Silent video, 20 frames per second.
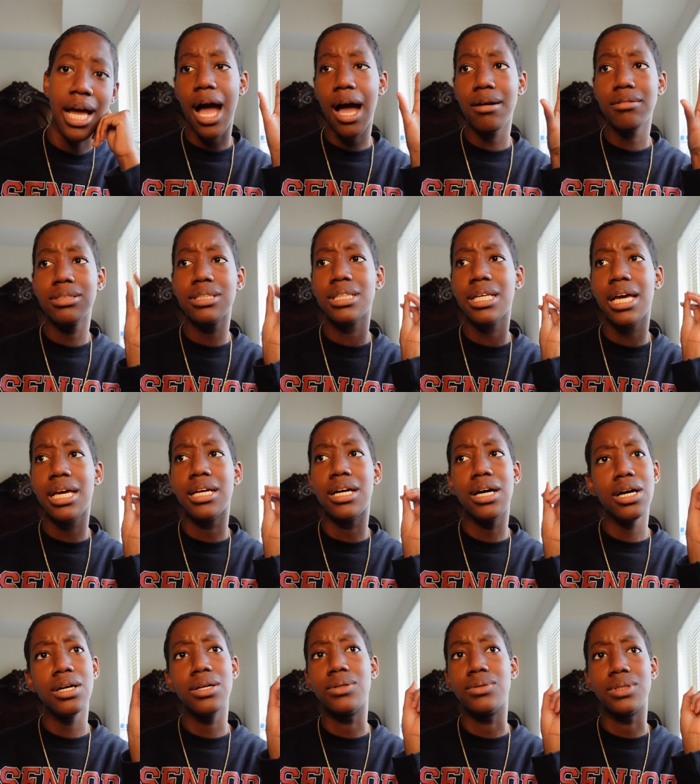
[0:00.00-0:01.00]
i was like
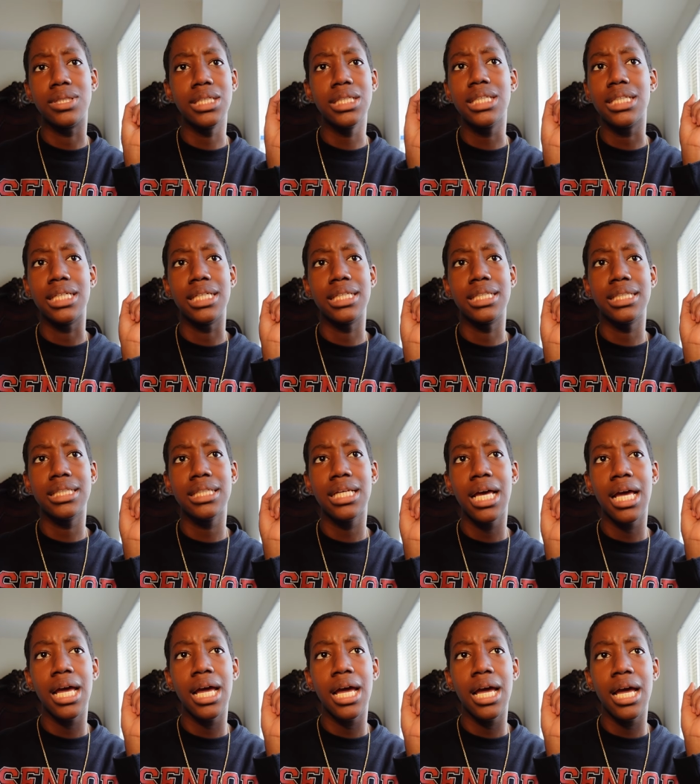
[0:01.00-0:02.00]
oh goodness
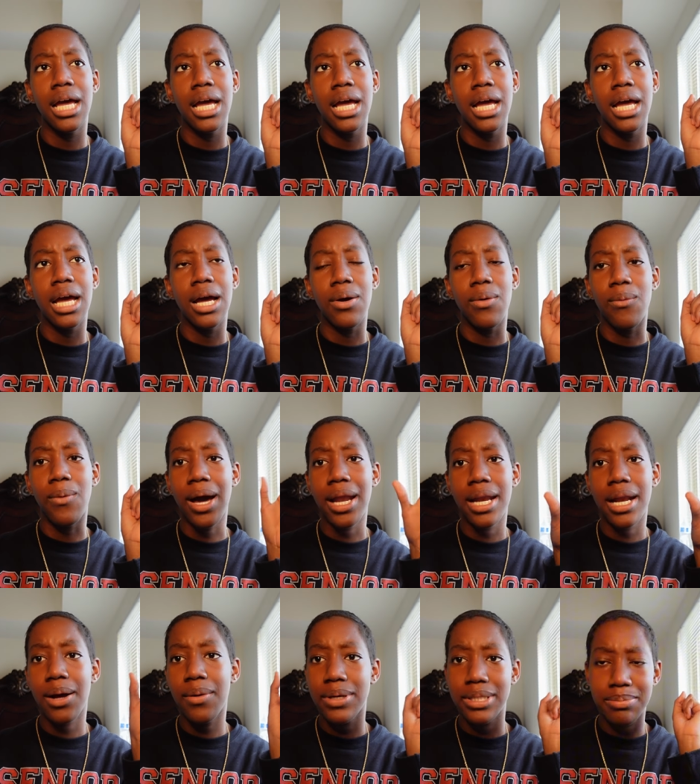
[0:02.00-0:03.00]
why did
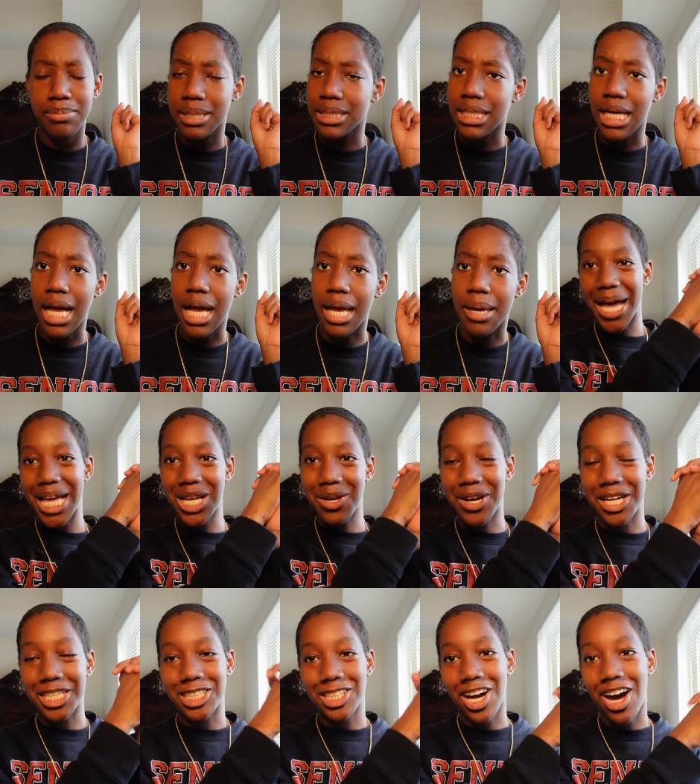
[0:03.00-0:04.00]
I waste my time?
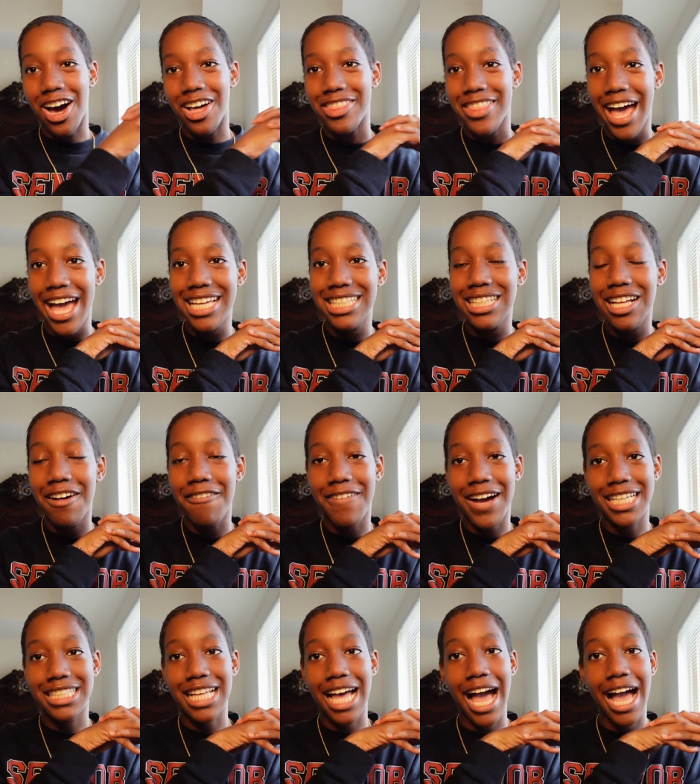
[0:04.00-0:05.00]
Anyways, y'all, that is the
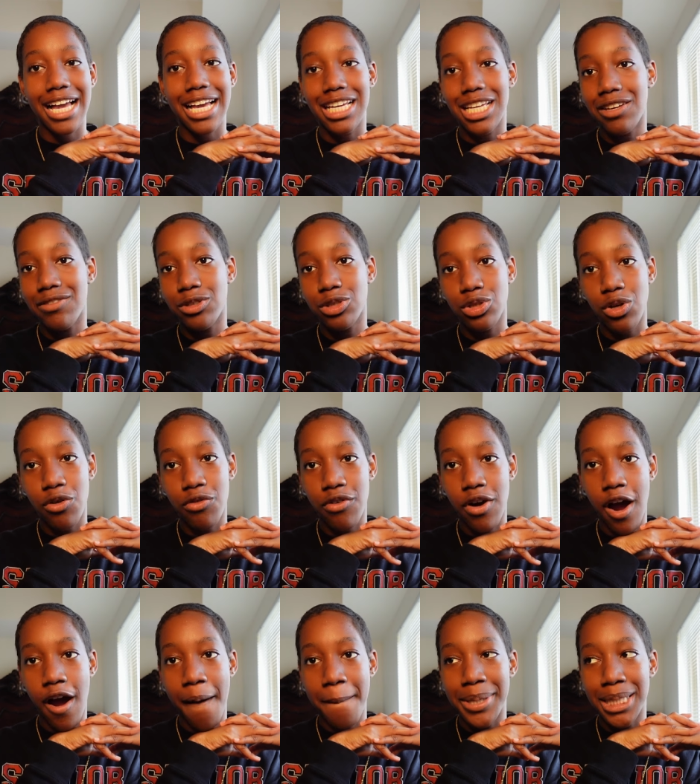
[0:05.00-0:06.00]
advice that I could give you so
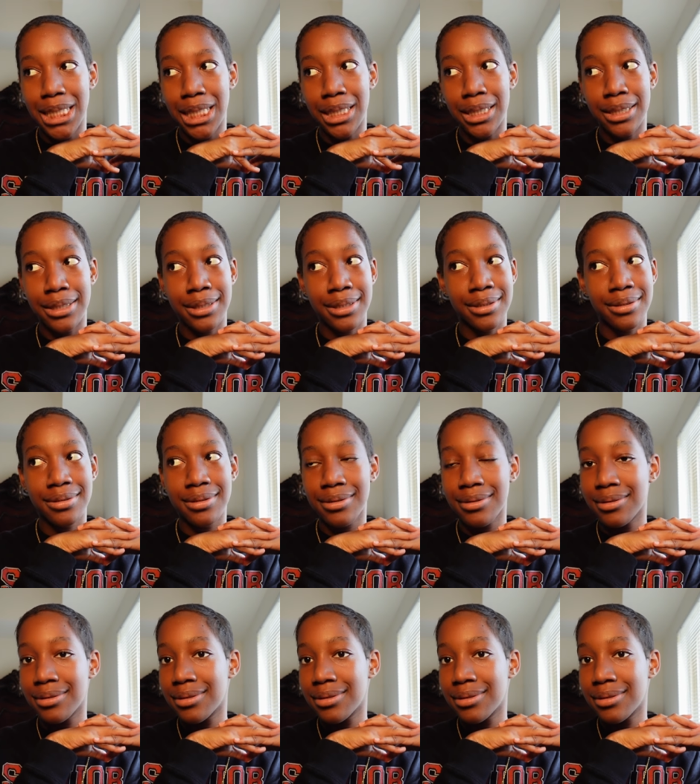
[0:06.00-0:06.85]
far because